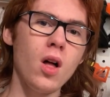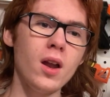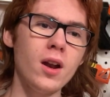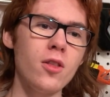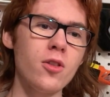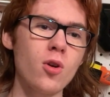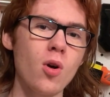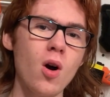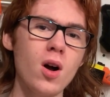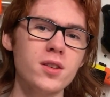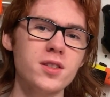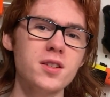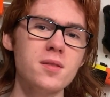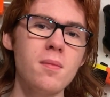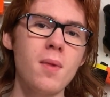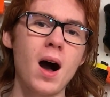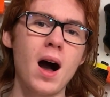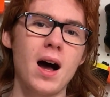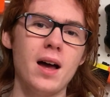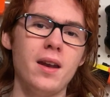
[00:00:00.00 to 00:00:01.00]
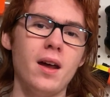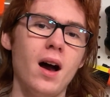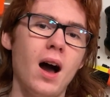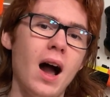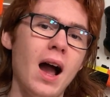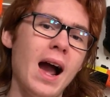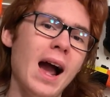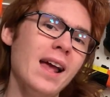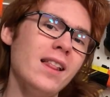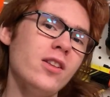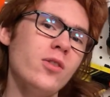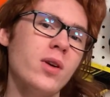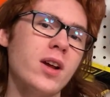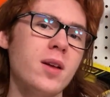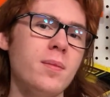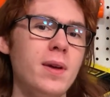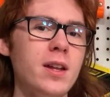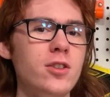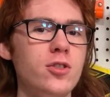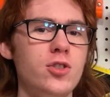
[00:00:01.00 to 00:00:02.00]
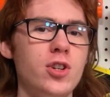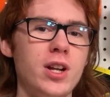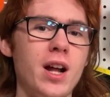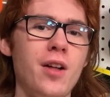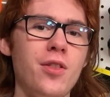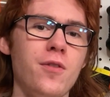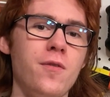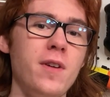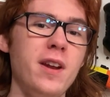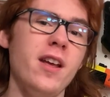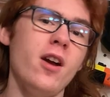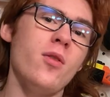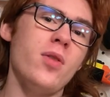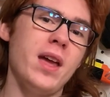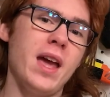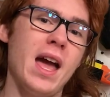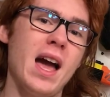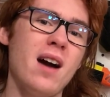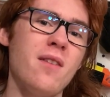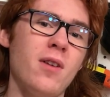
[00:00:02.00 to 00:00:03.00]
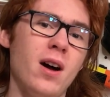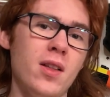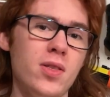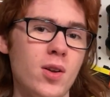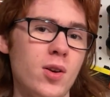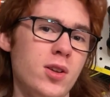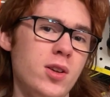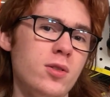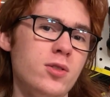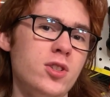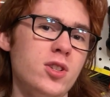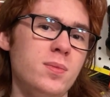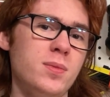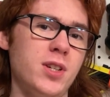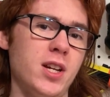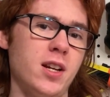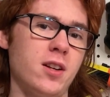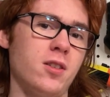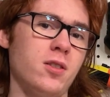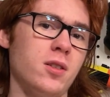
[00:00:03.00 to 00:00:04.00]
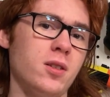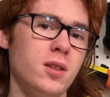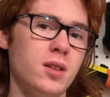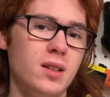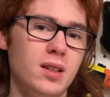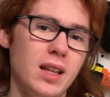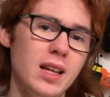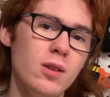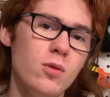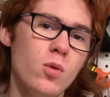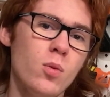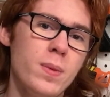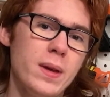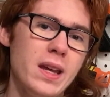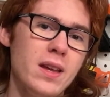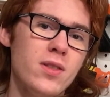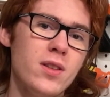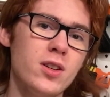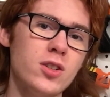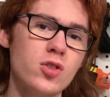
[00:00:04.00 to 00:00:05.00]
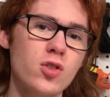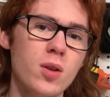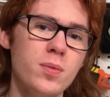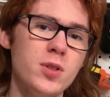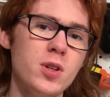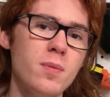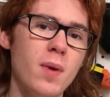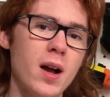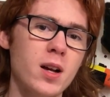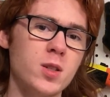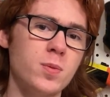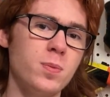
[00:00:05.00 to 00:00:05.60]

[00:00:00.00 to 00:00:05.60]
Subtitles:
another awesome mod. I highly recommend you check out the video they have on their YouTube channel. Link will be in the description box